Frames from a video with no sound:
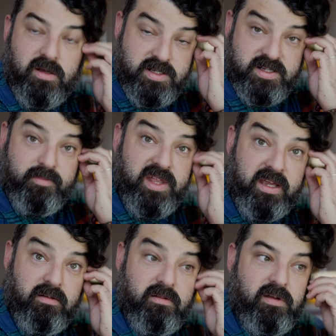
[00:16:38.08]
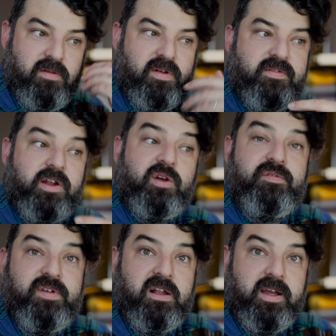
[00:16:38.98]
something, even if I
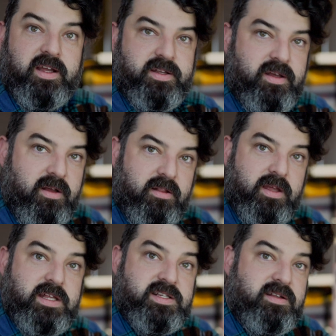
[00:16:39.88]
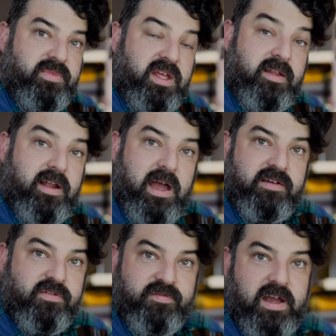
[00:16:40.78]
don't feel like it. There is something that I
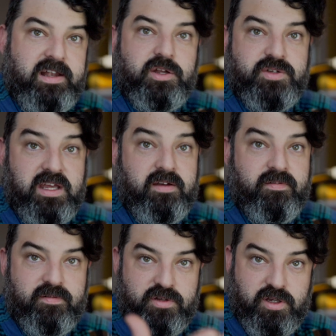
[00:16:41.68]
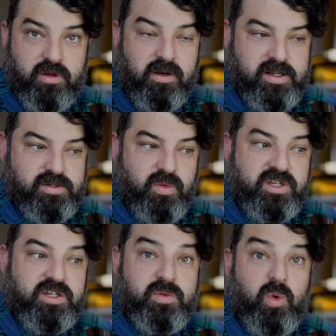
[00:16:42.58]
have of value to give to you guys,
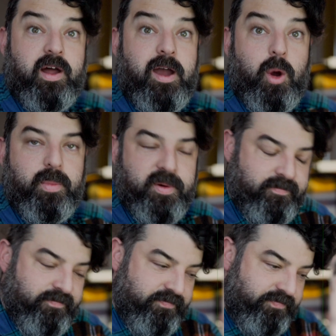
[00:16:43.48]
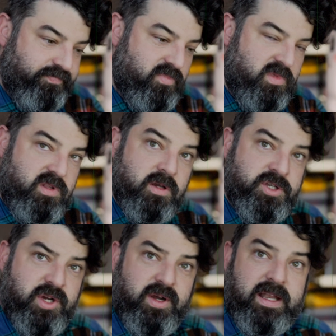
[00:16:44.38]
which is what I hope.
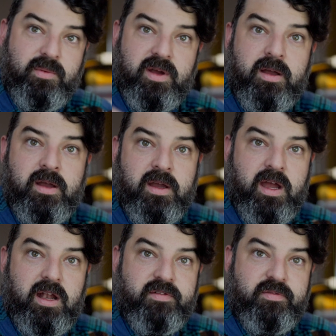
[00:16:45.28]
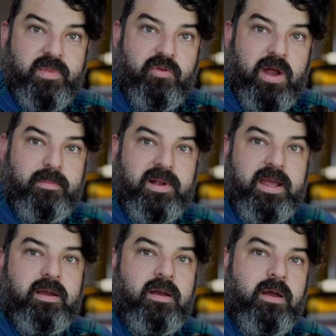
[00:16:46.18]
So anyway, enough of my
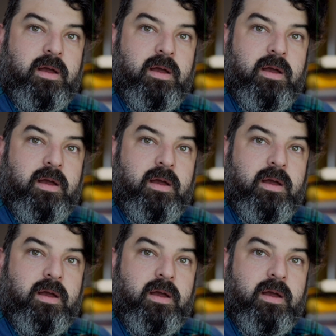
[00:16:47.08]
rambling,